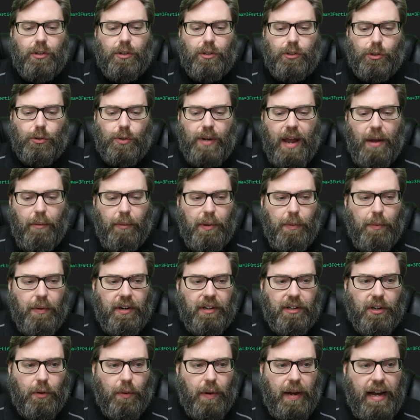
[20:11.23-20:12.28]
So now we
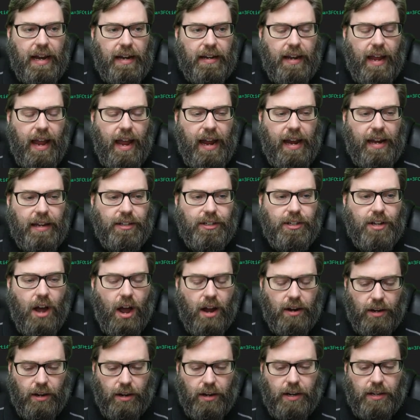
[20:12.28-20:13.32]
want to create a
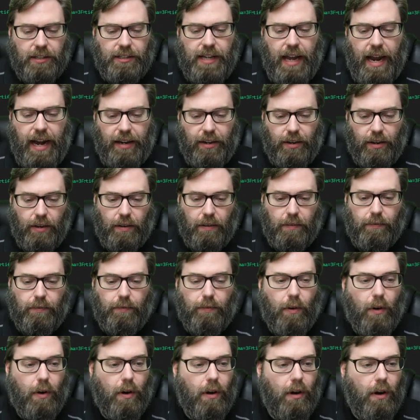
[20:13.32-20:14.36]
Docker container
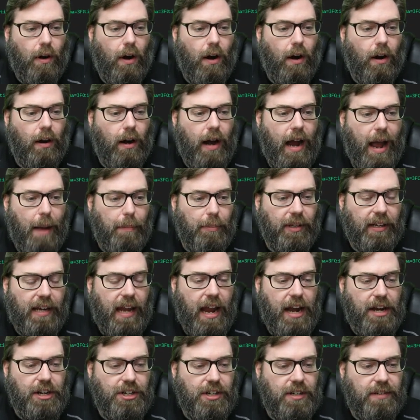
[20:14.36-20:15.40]
for our
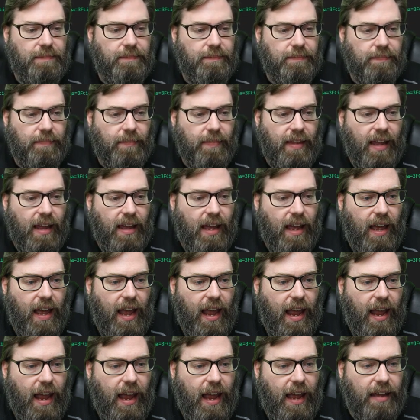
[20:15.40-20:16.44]
application.
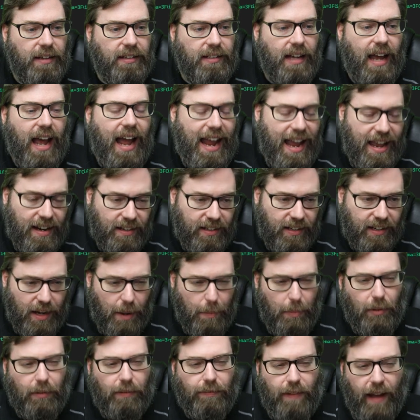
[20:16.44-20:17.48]
And I added a
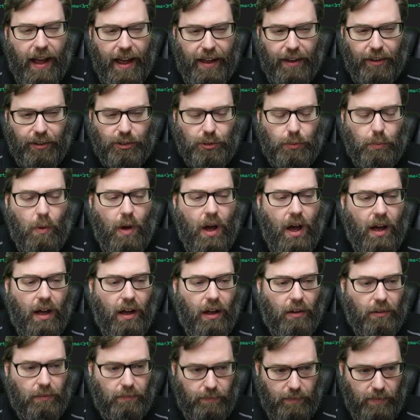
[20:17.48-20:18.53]
couple of files
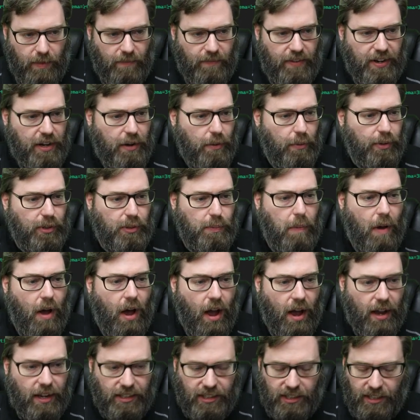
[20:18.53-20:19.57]
while the video was
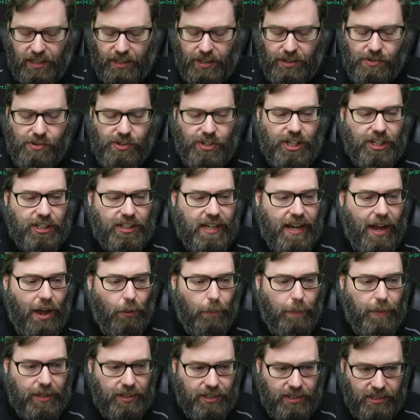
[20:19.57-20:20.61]
paused to just
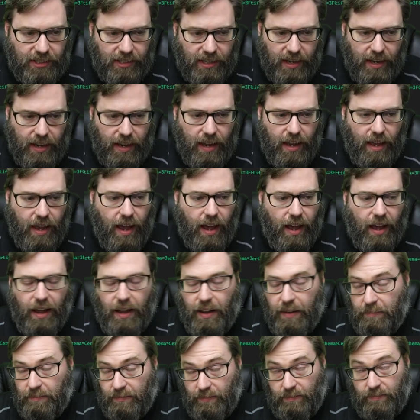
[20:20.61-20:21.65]
help us,
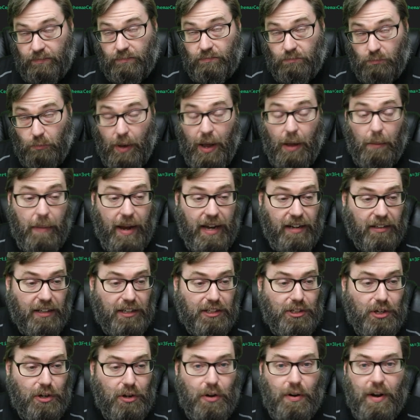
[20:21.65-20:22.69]
well,
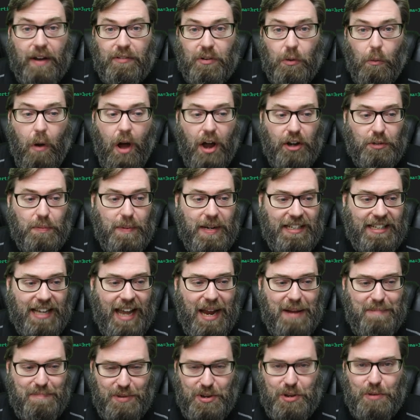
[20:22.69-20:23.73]
mainly, so you don't have to watch me
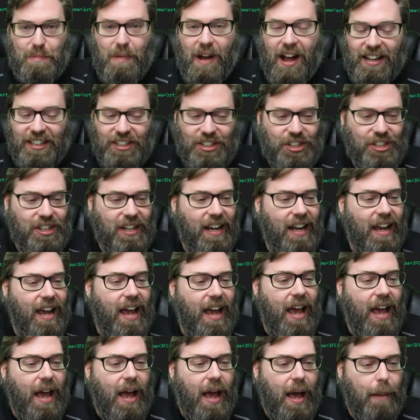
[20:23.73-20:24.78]
type too much.
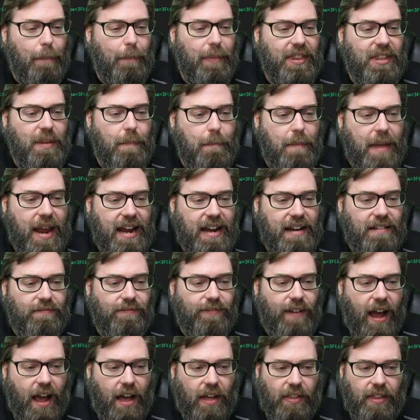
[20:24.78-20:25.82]
But the main
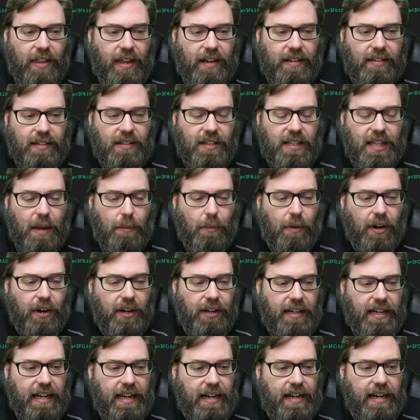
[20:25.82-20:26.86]
file that we're
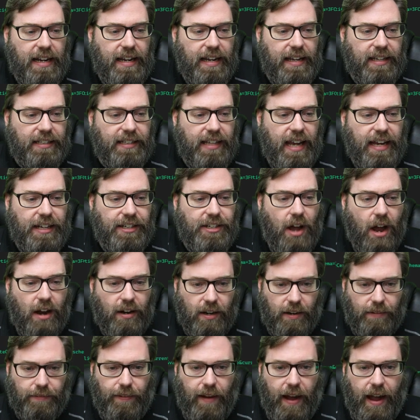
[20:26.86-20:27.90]
going to need is a
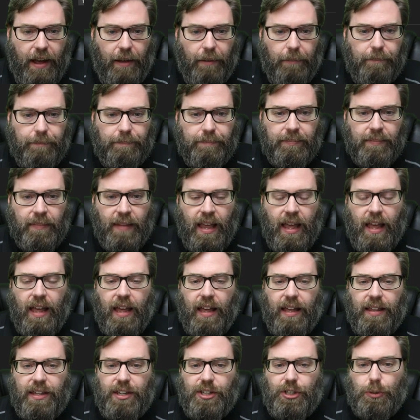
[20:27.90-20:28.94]
Docker file.
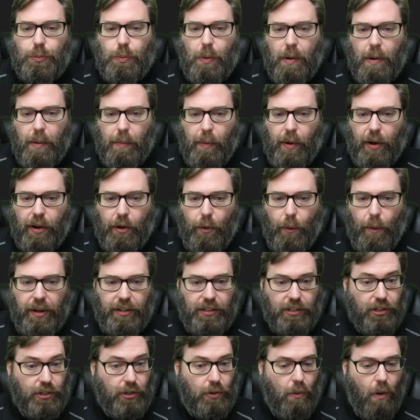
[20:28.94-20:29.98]
And this is where we're
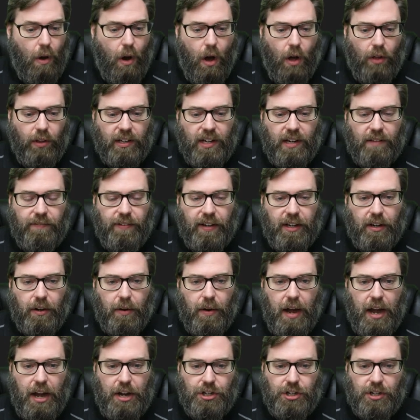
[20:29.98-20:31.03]
going to do all the
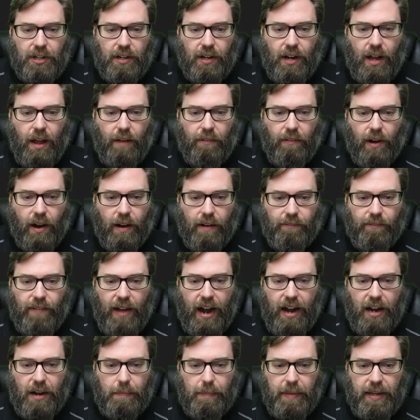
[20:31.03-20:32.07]
configuration of our
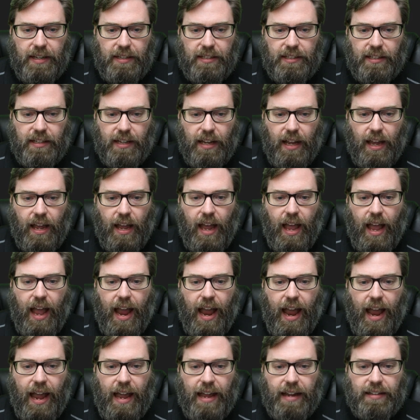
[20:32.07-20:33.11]
environment
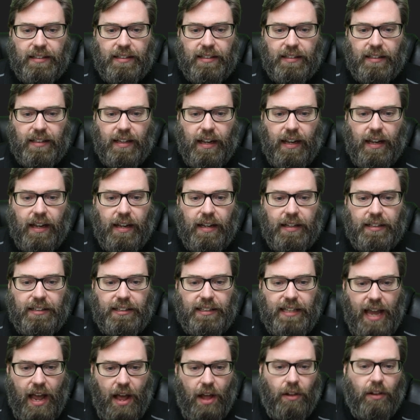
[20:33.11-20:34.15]
and
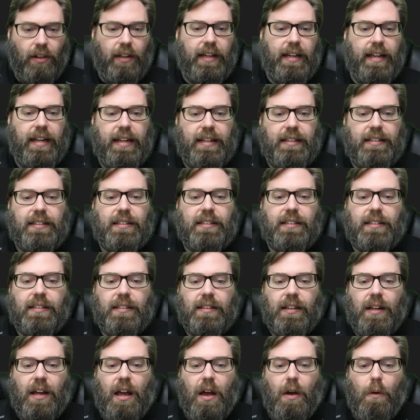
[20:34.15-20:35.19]
tell it
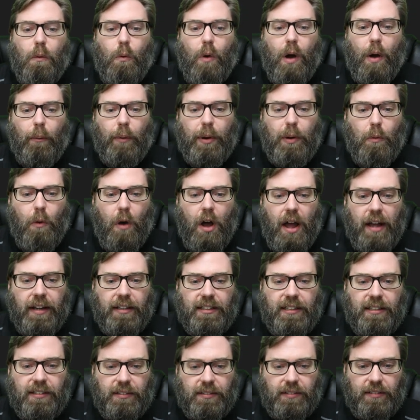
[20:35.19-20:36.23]
what we
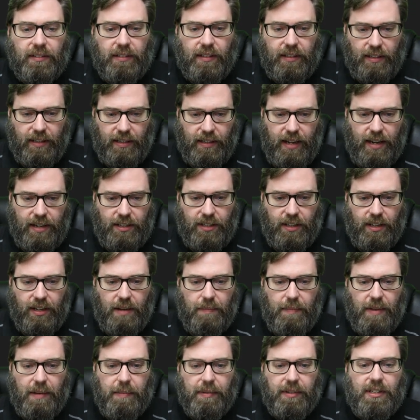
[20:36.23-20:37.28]
want. Actually,
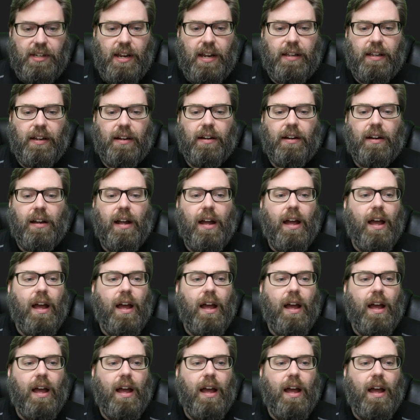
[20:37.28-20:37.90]
I made a mistake there.